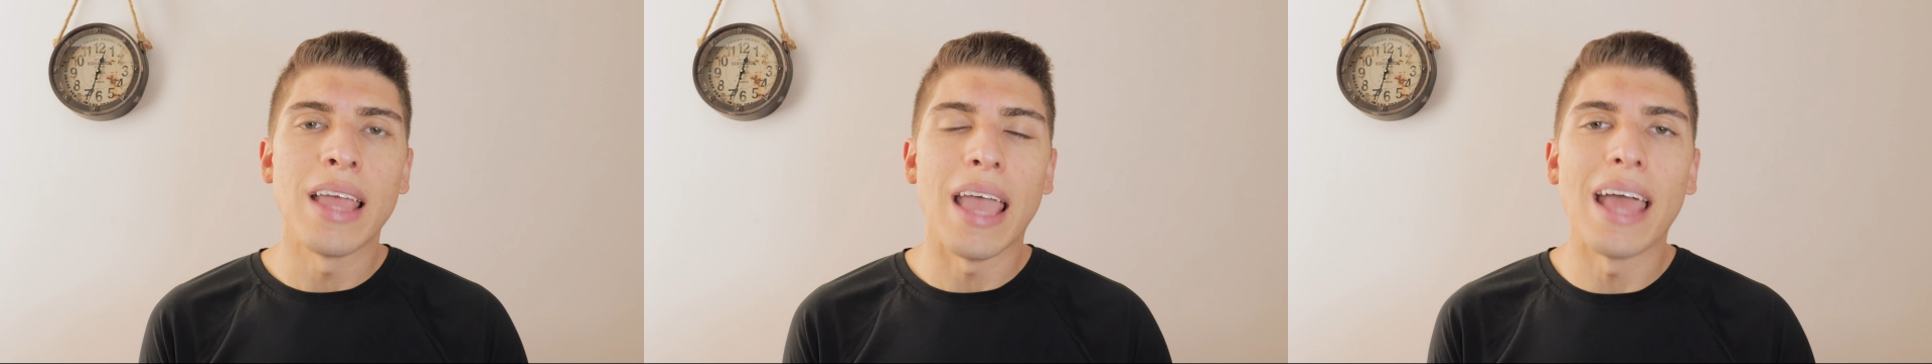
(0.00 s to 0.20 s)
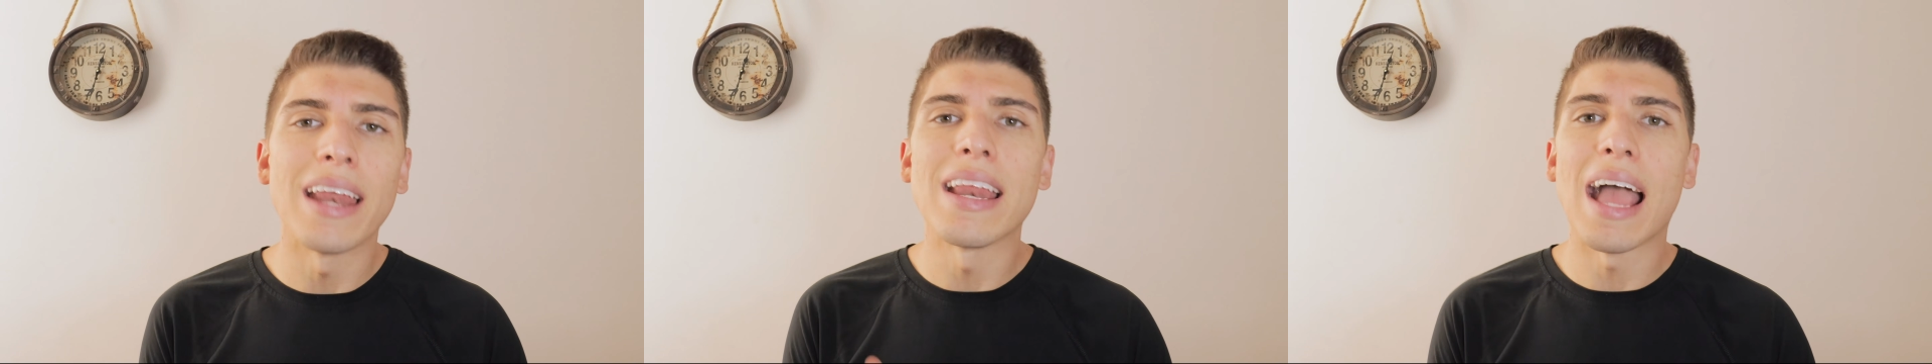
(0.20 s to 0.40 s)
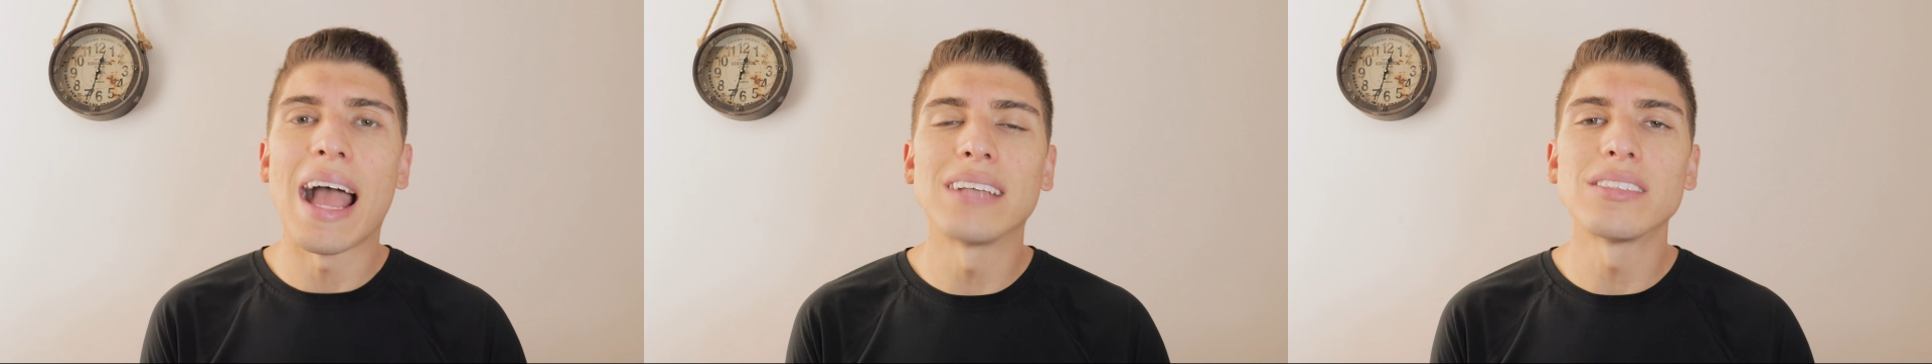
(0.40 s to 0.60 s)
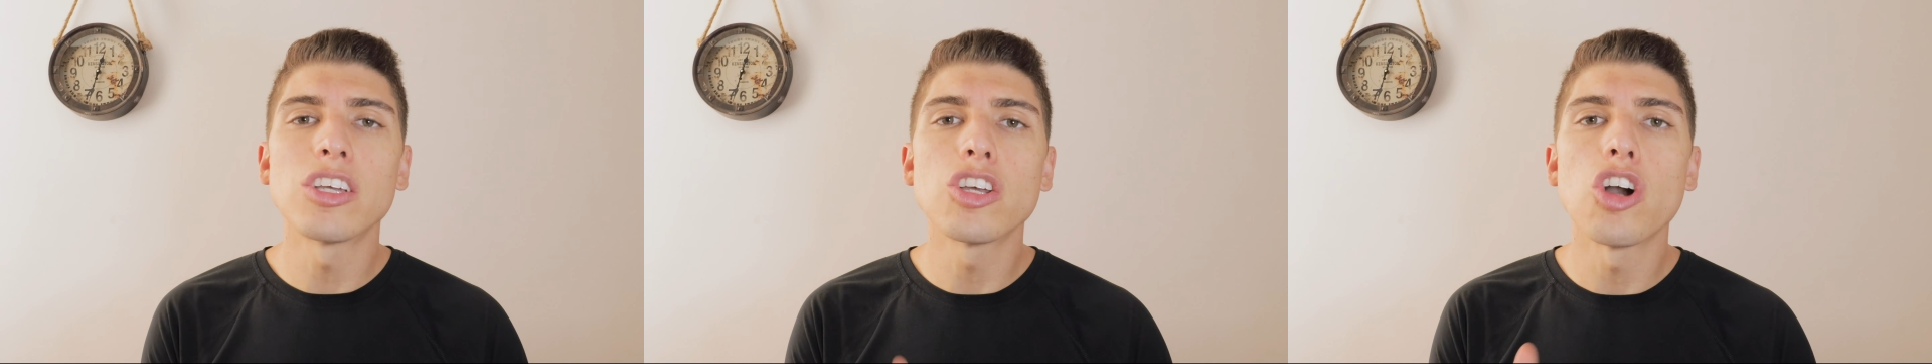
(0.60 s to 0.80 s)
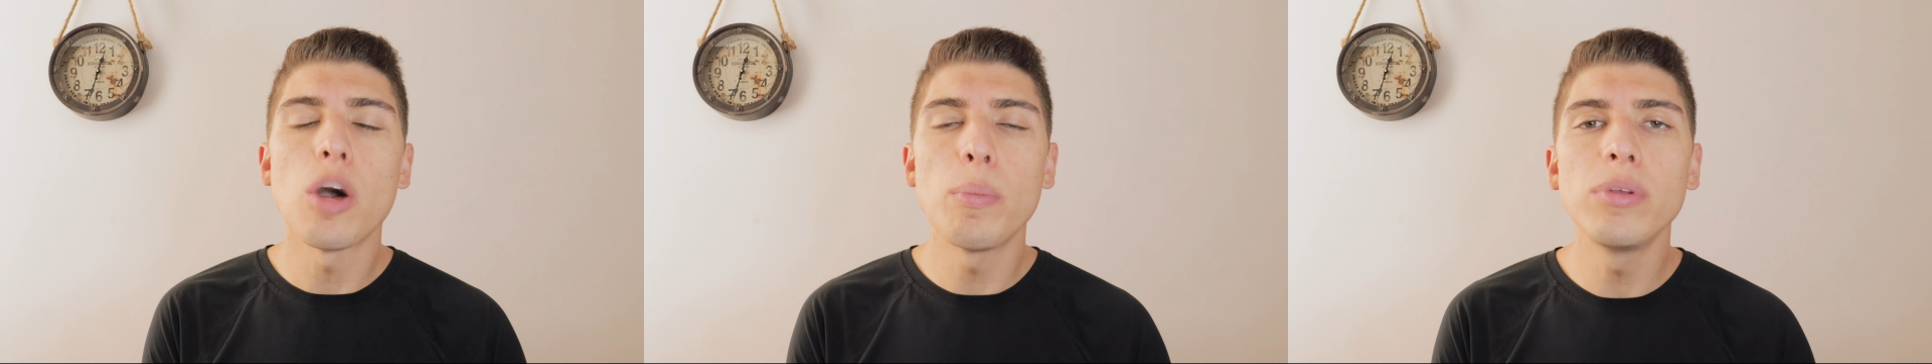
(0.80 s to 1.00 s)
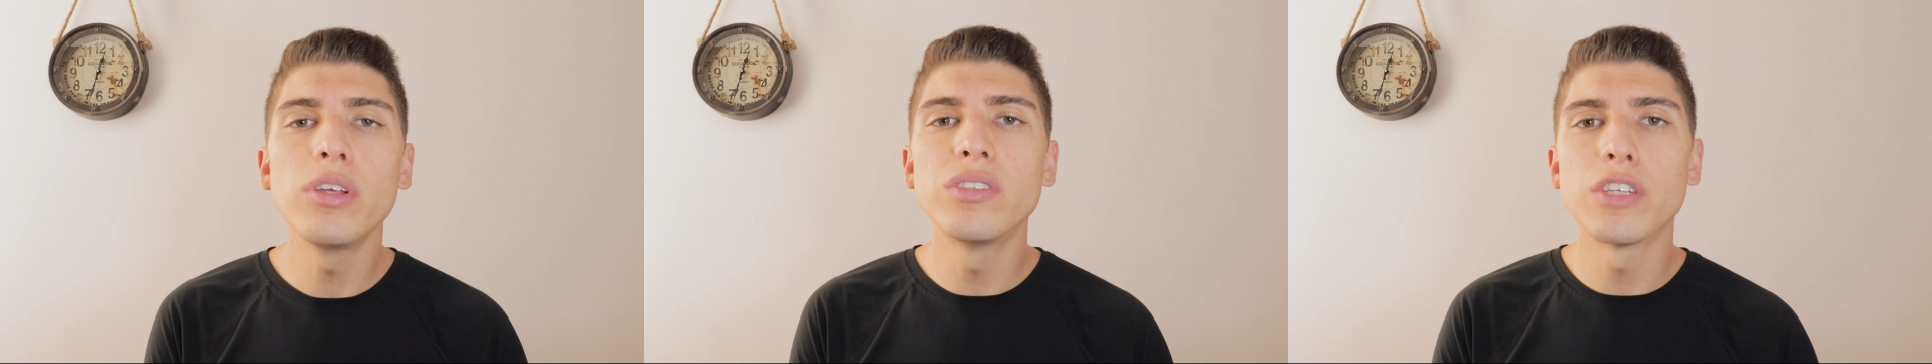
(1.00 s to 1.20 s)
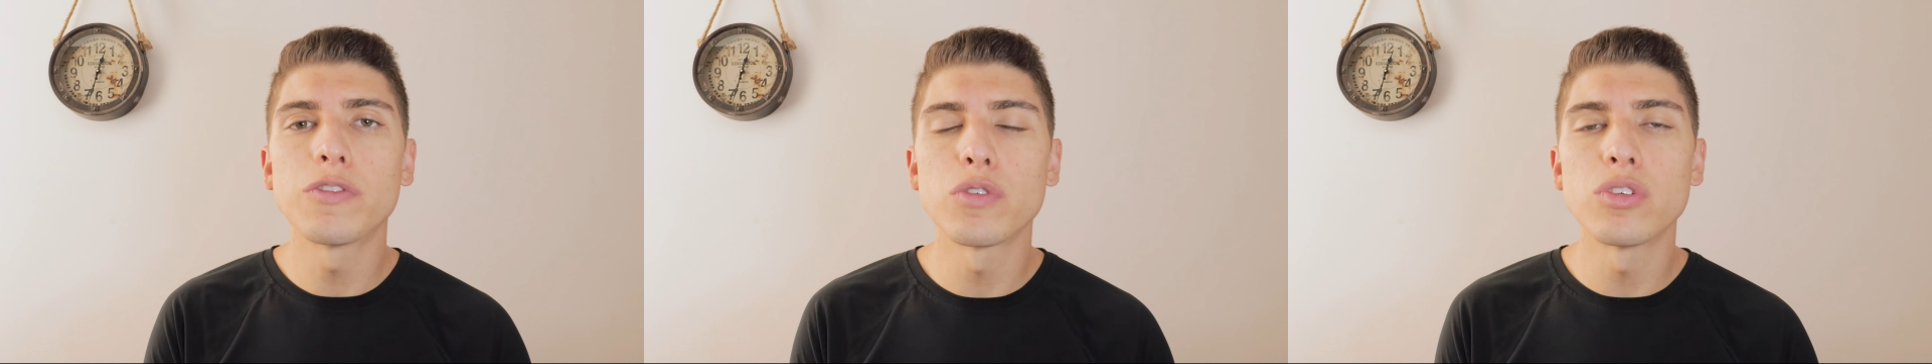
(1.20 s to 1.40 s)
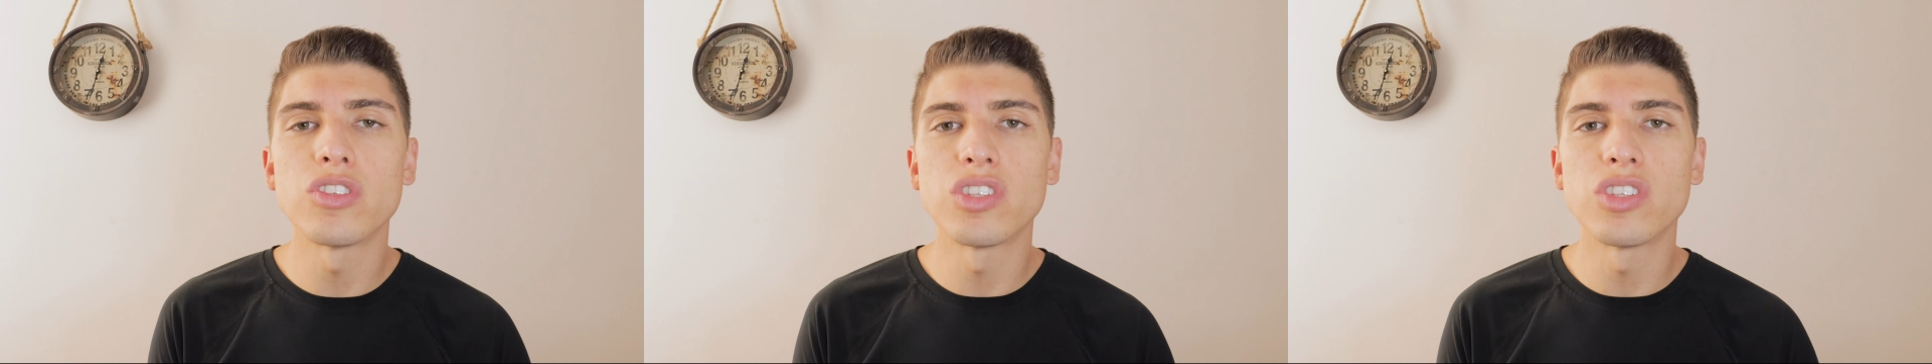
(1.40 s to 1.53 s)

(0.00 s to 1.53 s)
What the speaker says: and it has a couple of different